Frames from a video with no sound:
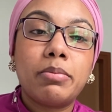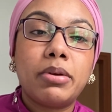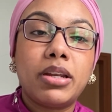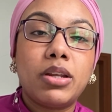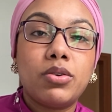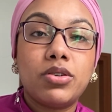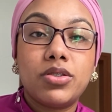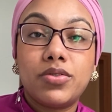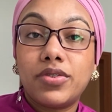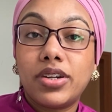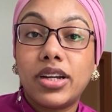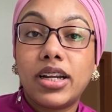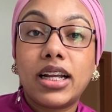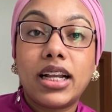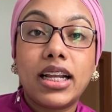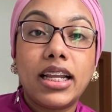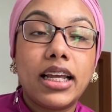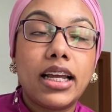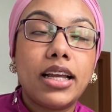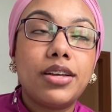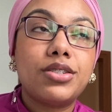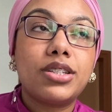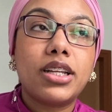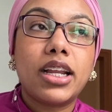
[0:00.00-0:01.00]
But he was very
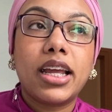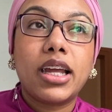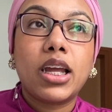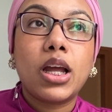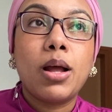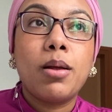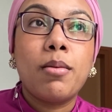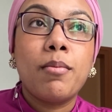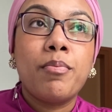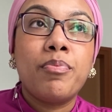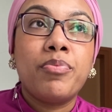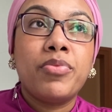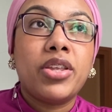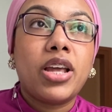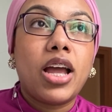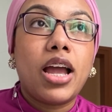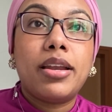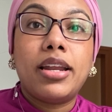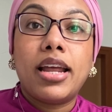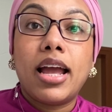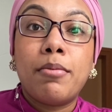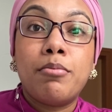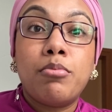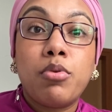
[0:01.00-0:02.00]
clear. He's like,
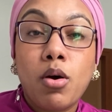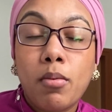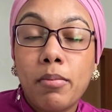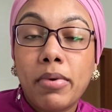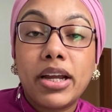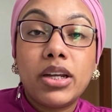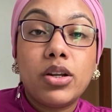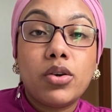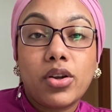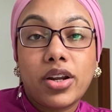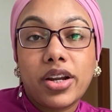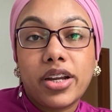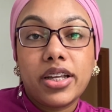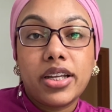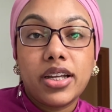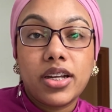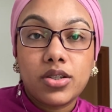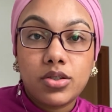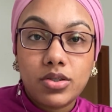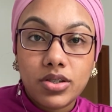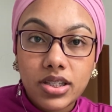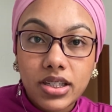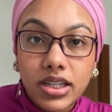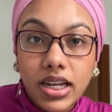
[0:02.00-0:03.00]
and I brought my daughter here
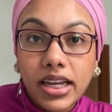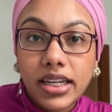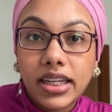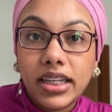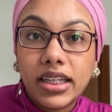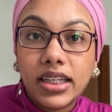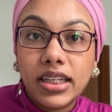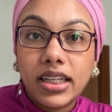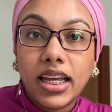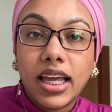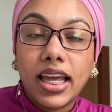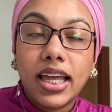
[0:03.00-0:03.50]
to study,